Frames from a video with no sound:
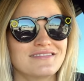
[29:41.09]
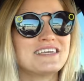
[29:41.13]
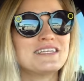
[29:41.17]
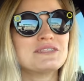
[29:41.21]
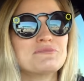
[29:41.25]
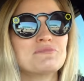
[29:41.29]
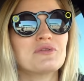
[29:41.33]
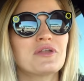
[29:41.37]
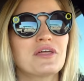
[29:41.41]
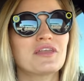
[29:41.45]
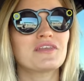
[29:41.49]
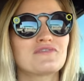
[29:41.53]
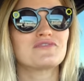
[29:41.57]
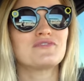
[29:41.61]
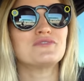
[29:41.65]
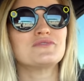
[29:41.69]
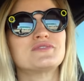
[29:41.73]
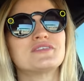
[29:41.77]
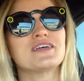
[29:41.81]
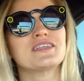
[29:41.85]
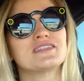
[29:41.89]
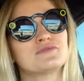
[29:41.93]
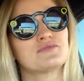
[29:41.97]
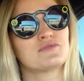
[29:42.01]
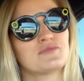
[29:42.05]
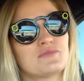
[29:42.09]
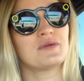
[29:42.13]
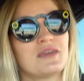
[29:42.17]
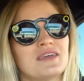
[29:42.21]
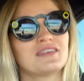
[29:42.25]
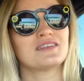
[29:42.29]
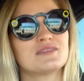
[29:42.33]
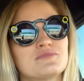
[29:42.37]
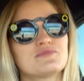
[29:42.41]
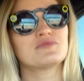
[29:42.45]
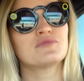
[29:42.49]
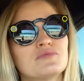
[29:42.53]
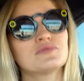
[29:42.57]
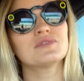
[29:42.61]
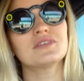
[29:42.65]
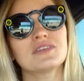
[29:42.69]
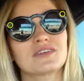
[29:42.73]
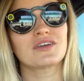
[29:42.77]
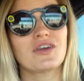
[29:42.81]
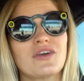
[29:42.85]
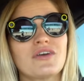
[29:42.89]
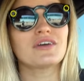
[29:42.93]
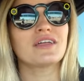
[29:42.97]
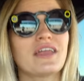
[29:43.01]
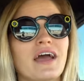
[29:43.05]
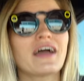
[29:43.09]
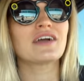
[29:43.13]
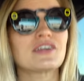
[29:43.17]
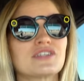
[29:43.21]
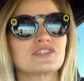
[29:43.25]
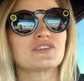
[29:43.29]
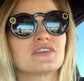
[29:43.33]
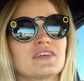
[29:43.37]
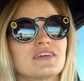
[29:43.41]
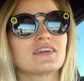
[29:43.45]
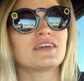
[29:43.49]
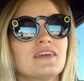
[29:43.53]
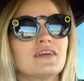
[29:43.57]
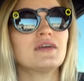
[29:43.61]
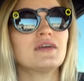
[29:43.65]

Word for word: He's been on a few sets with me and he's been really good actually,